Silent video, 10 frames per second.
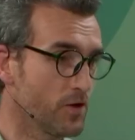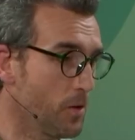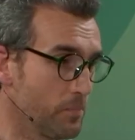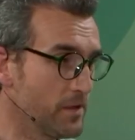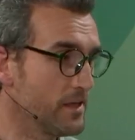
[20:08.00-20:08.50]
a
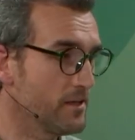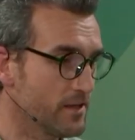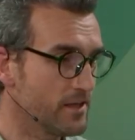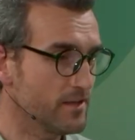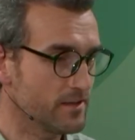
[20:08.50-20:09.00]
company
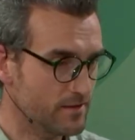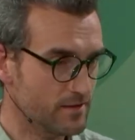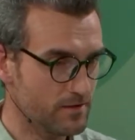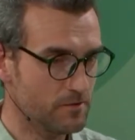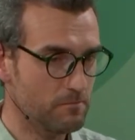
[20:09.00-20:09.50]
uh,
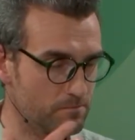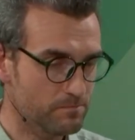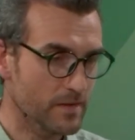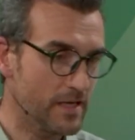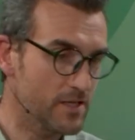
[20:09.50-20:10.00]
um,
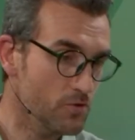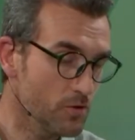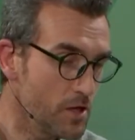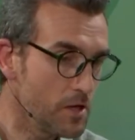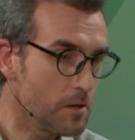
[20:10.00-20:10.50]
and so on.
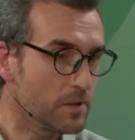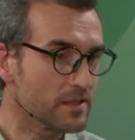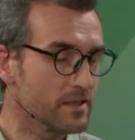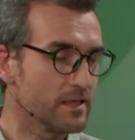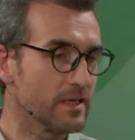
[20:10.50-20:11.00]

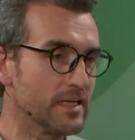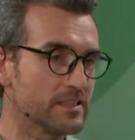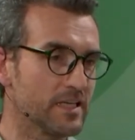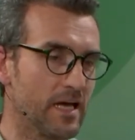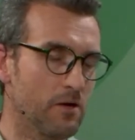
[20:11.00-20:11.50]
But
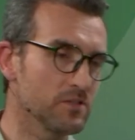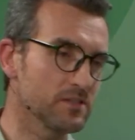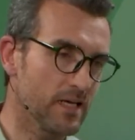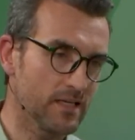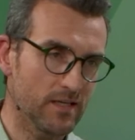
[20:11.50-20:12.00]
let's say I
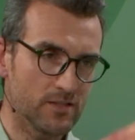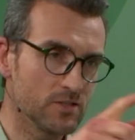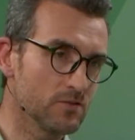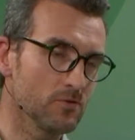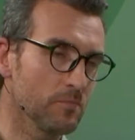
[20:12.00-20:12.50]
was, I, I
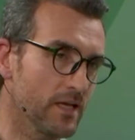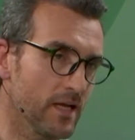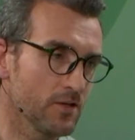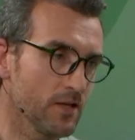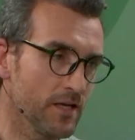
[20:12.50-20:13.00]
just took my
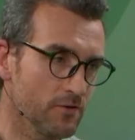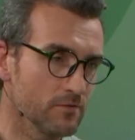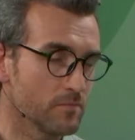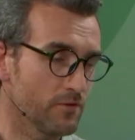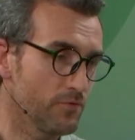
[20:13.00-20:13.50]
calculator,
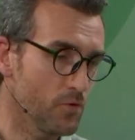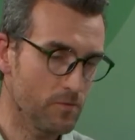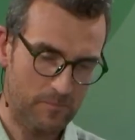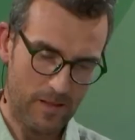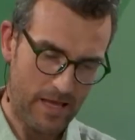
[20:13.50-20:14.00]
my phone,
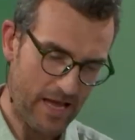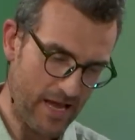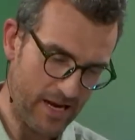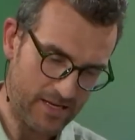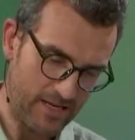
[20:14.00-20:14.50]

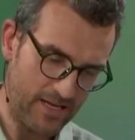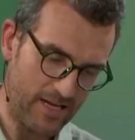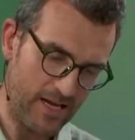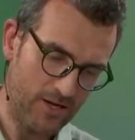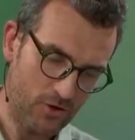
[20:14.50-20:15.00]
and I,
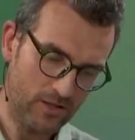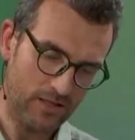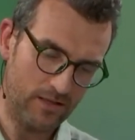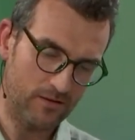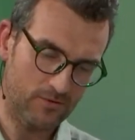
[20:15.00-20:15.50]
I looked, uh,
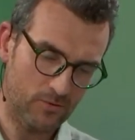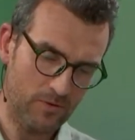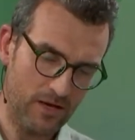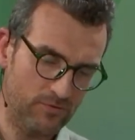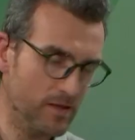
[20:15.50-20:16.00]
uh so we
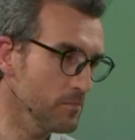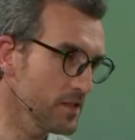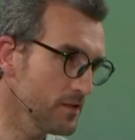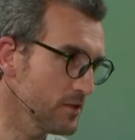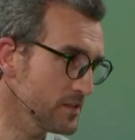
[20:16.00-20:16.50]
have 10
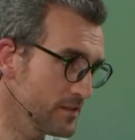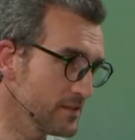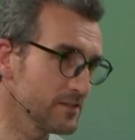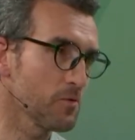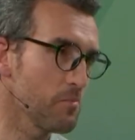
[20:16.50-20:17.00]
million
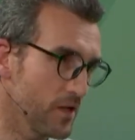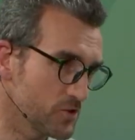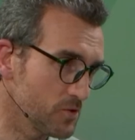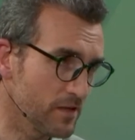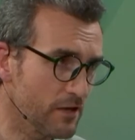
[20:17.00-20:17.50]
residents here in
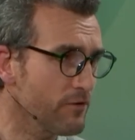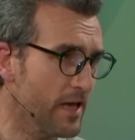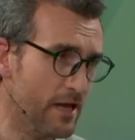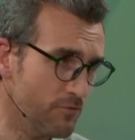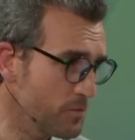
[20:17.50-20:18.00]
Belgium. If
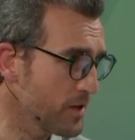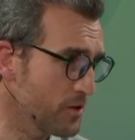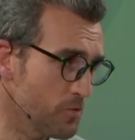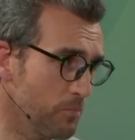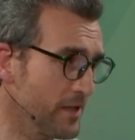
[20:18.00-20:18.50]
everybody
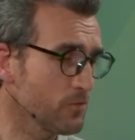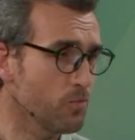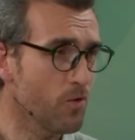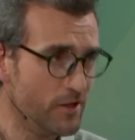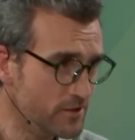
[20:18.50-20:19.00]
would plant
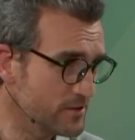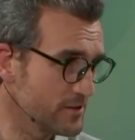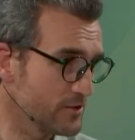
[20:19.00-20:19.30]
one